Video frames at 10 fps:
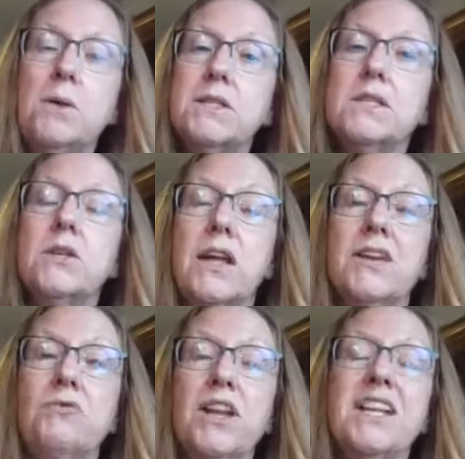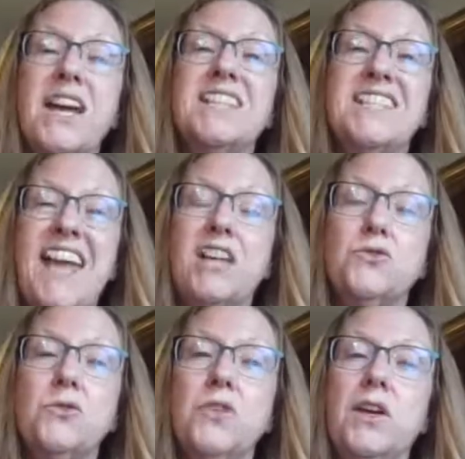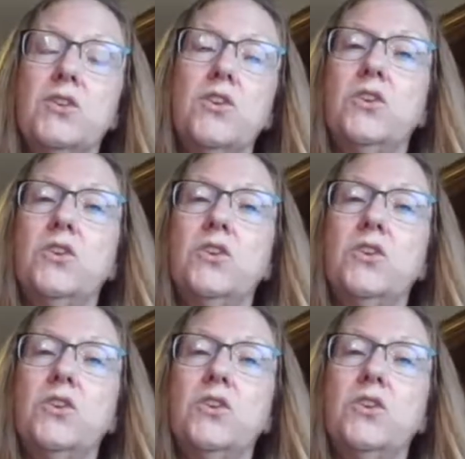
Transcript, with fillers: Plus, it's going to add a really nice natural thickener.